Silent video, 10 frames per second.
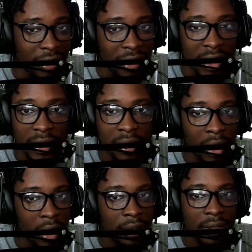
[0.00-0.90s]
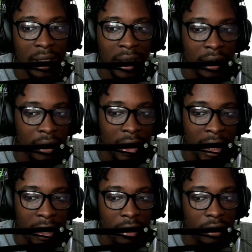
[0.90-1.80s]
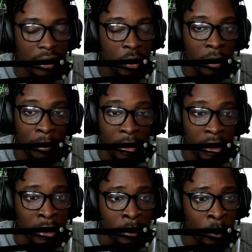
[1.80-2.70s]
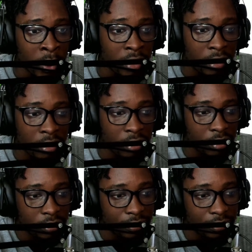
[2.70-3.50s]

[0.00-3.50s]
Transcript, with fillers: these things can get to a point where,